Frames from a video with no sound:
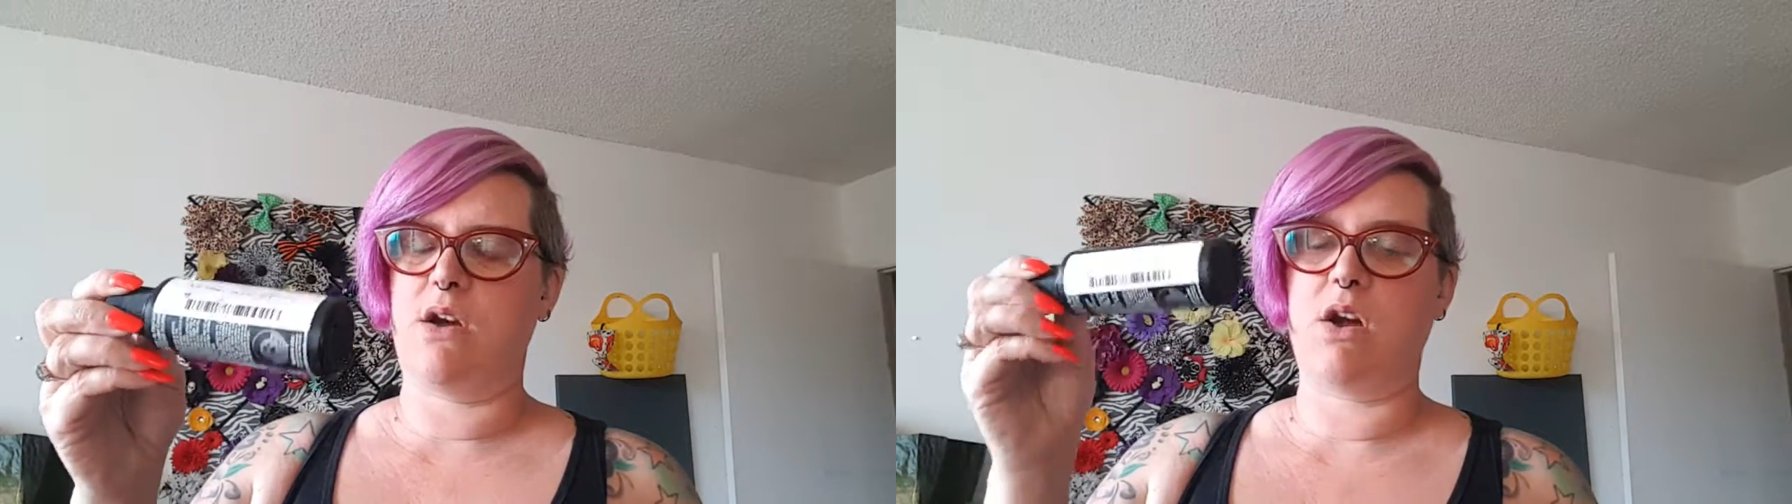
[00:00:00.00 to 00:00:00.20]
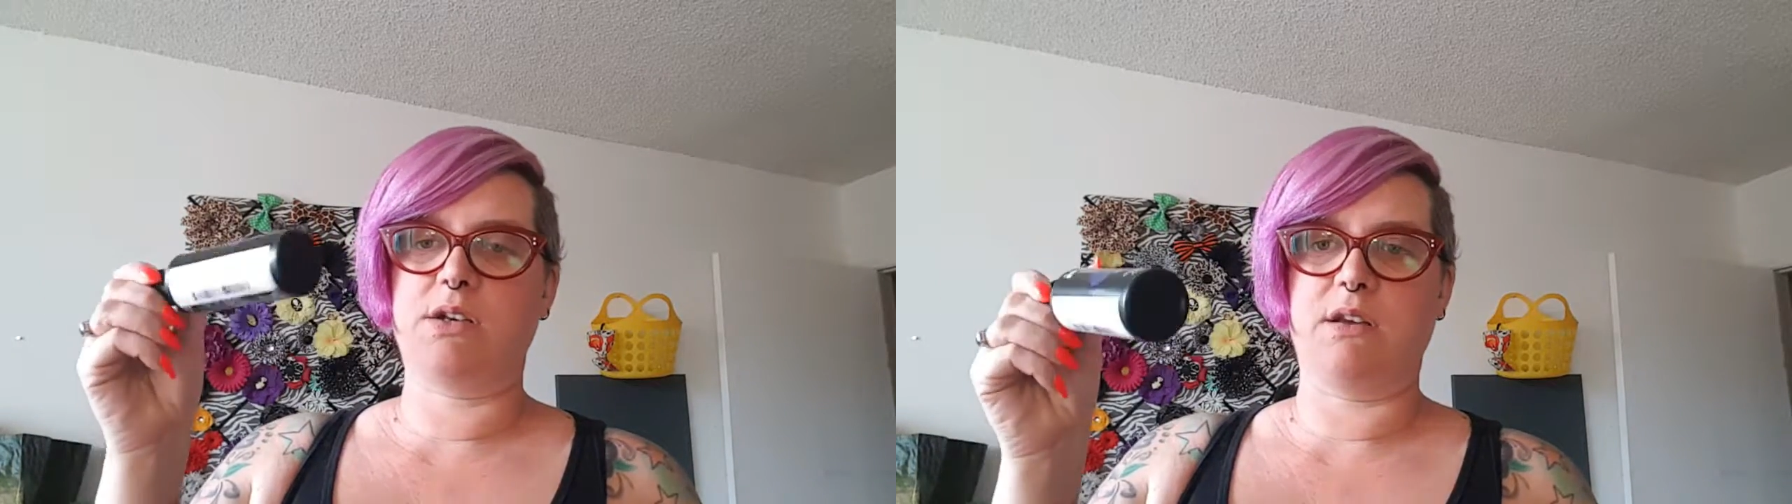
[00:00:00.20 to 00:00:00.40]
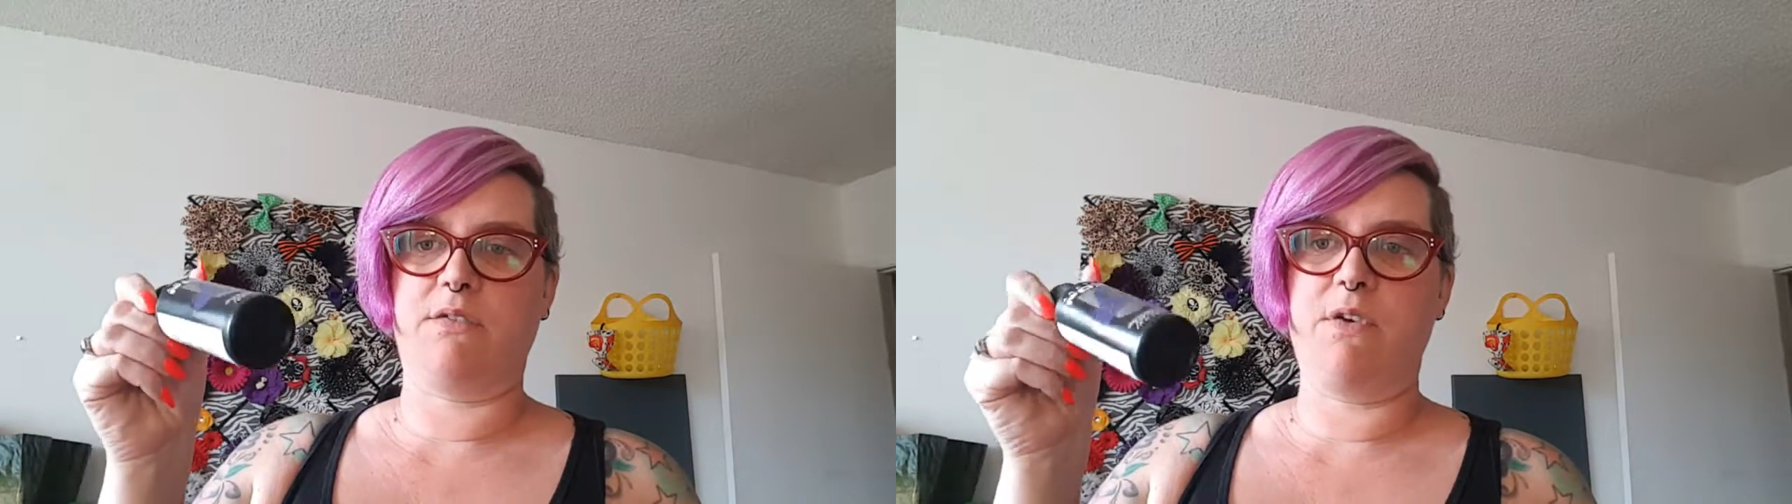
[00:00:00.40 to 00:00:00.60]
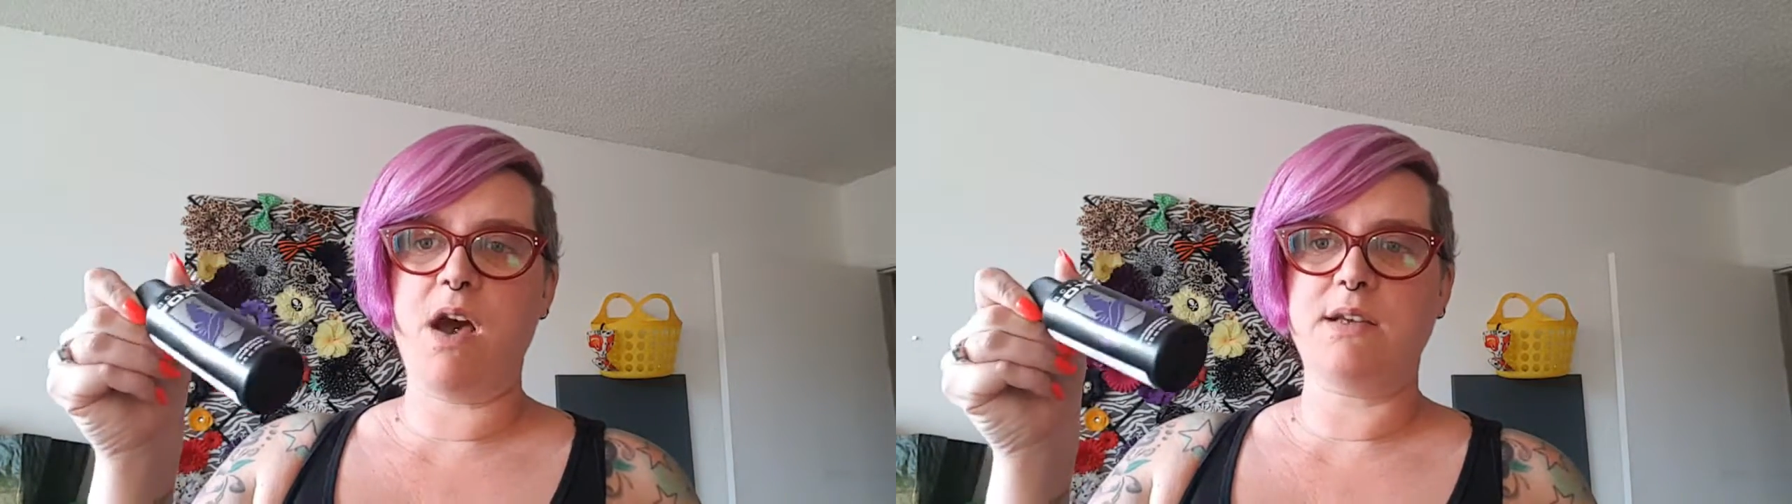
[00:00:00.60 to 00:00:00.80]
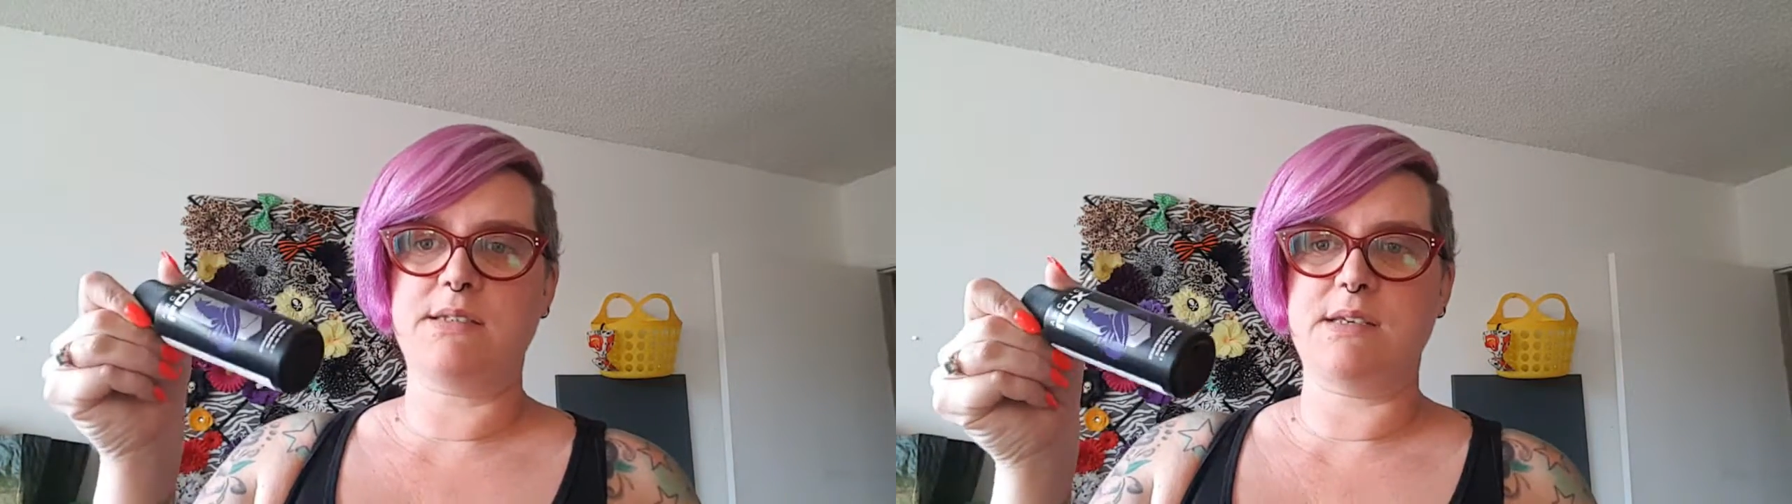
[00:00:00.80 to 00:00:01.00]
Arctic
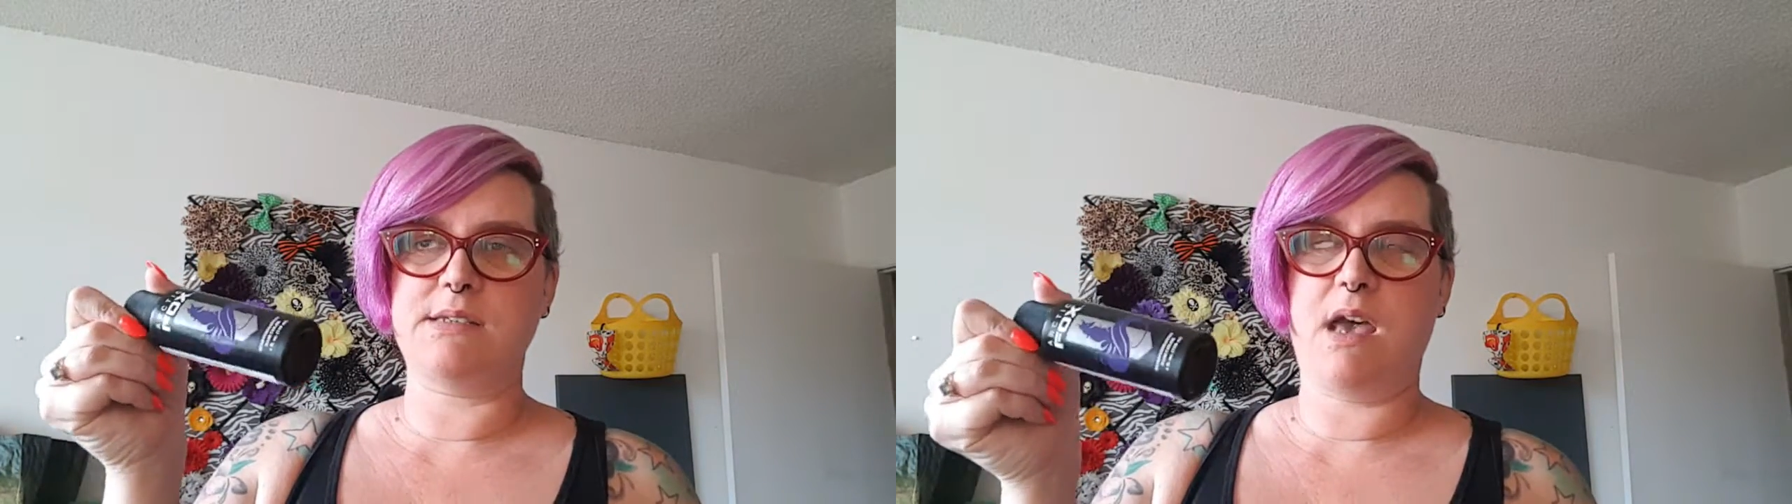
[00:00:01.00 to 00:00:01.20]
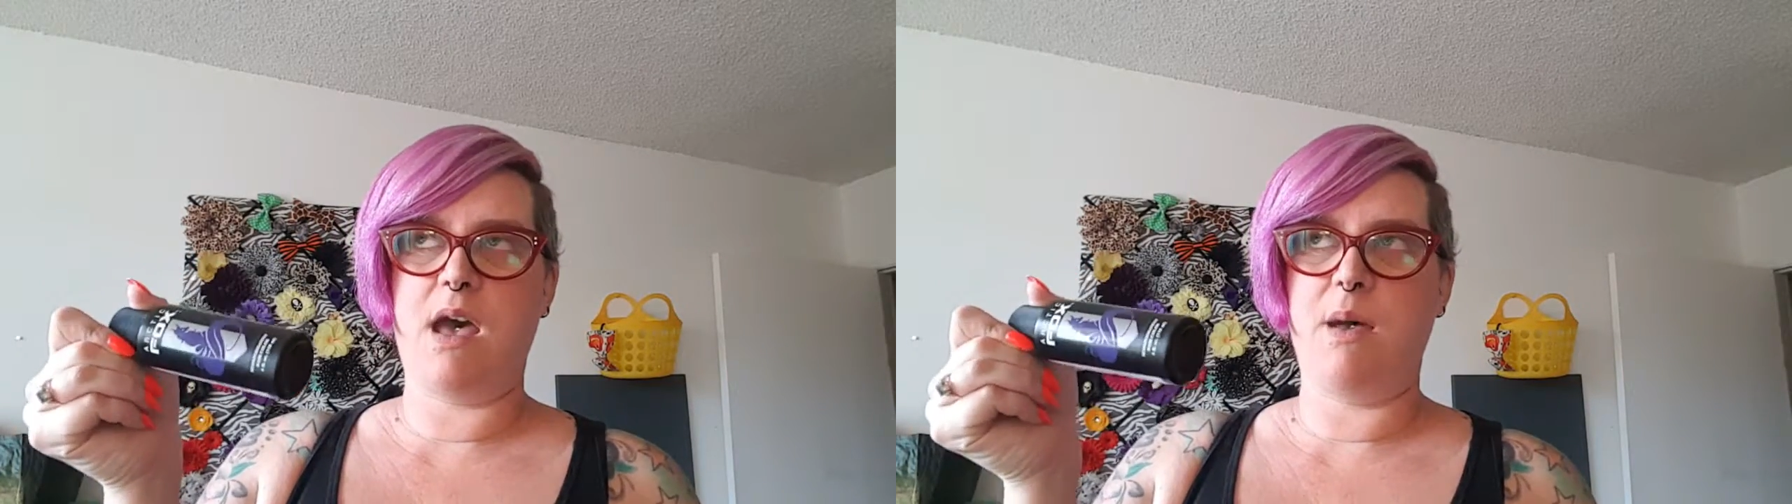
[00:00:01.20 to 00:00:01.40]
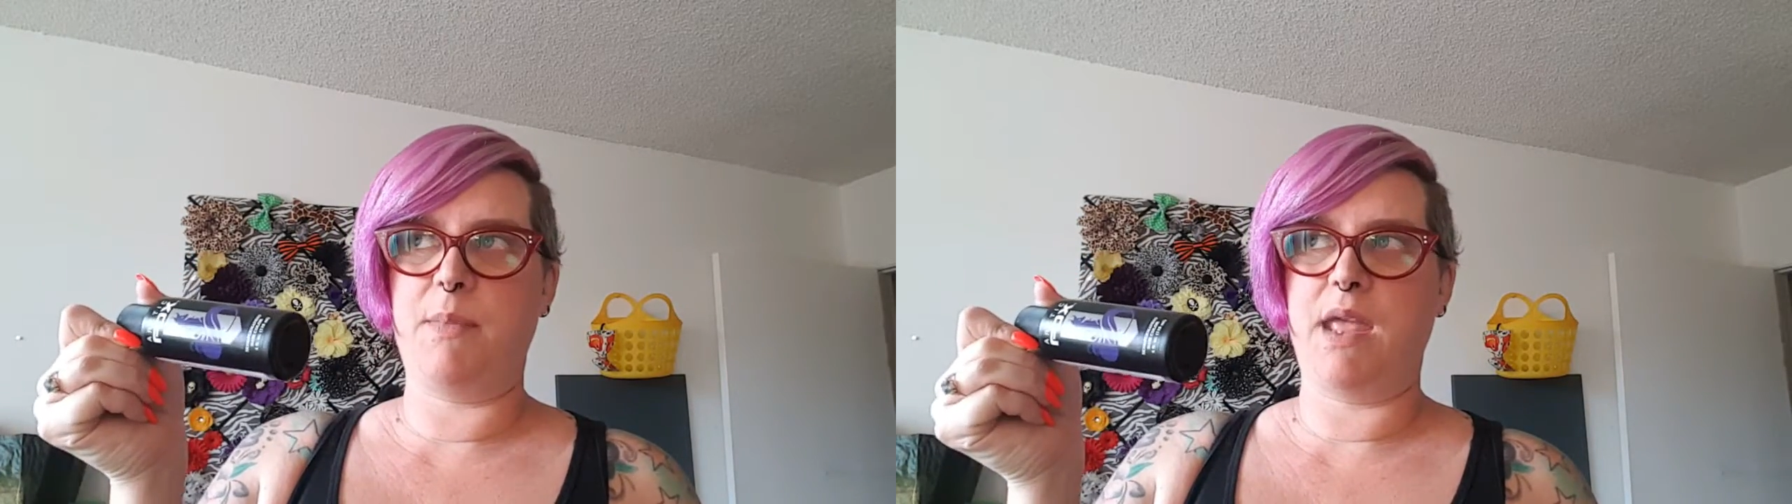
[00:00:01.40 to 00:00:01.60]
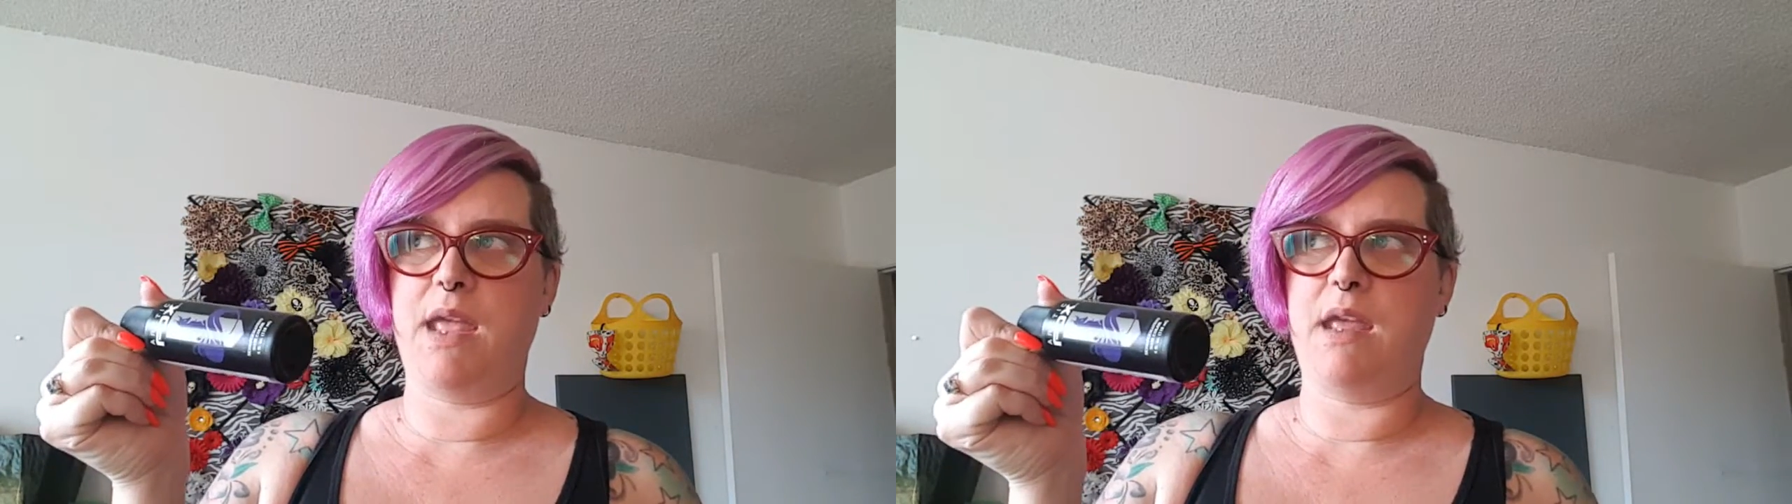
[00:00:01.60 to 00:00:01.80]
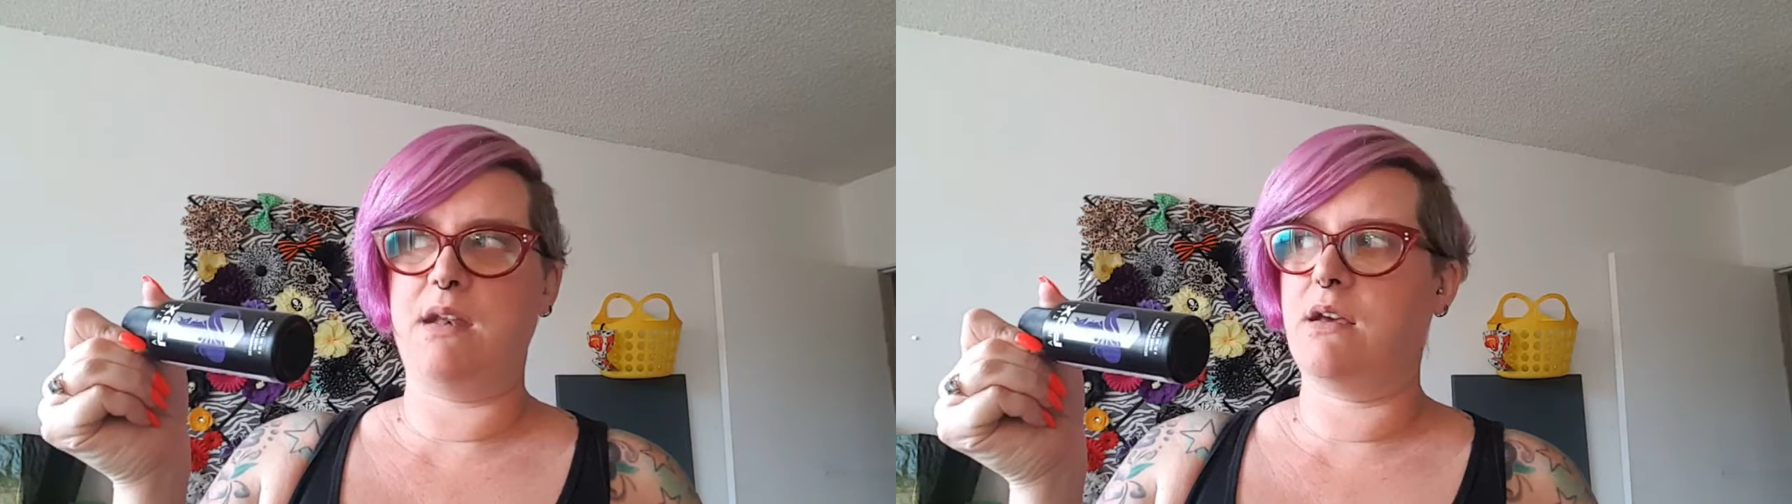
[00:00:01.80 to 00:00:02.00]
Fox does come
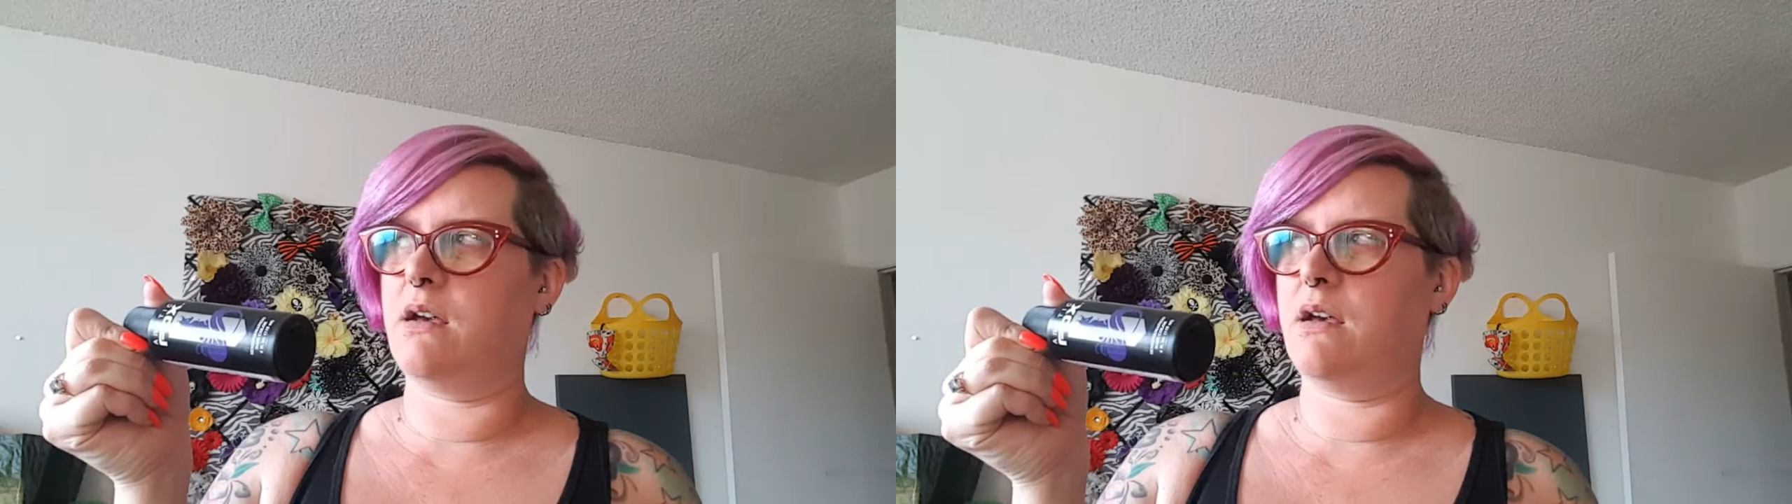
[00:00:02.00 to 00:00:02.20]
in